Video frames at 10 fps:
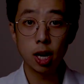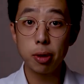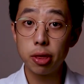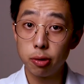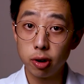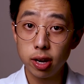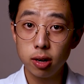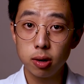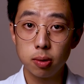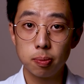Number
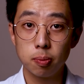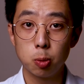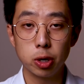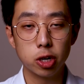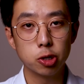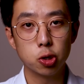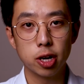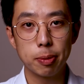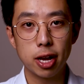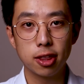3, we're going to
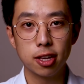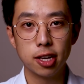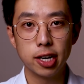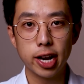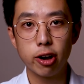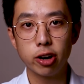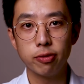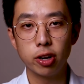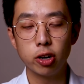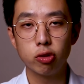talk about the
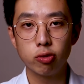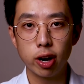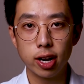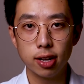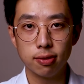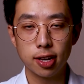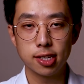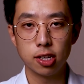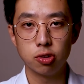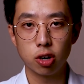narrative and creative
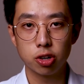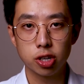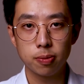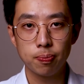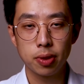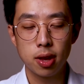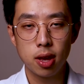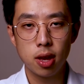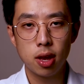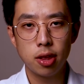essay structure.
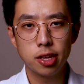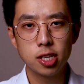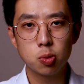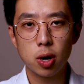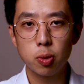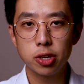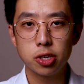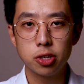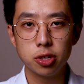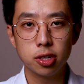This is one where
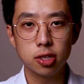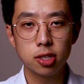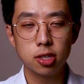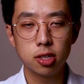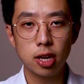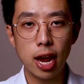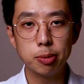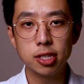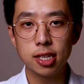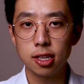students
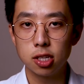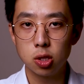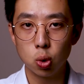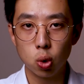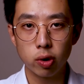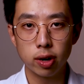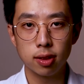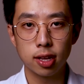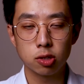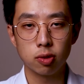aim to tell a
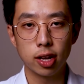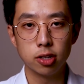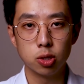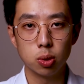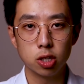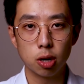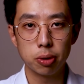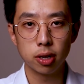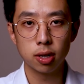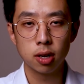story that's related to a
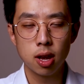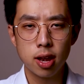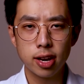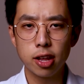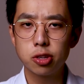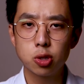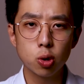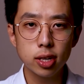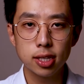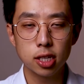topic. Now, the
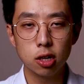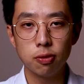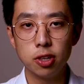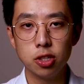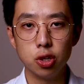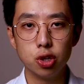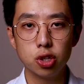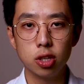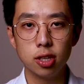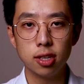story itself is
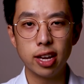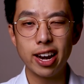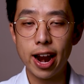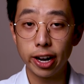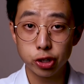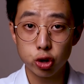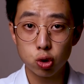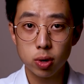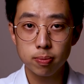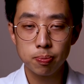usually an
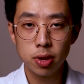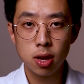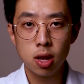anecdotal one,